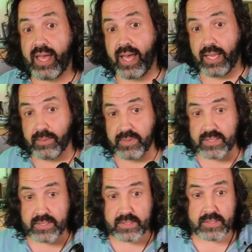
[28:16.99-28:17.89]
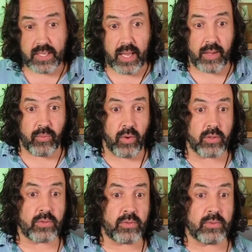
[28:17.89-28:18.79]
elements I
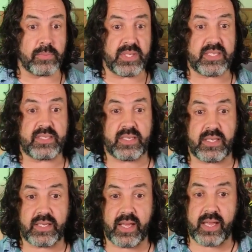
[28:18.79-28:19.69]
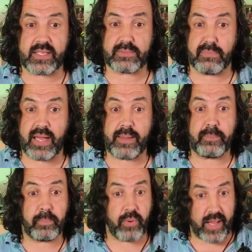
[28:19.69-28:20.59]
want to be seen as my
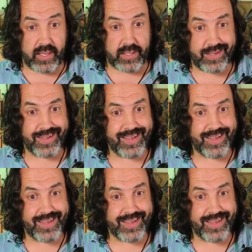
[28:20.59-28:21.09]
brand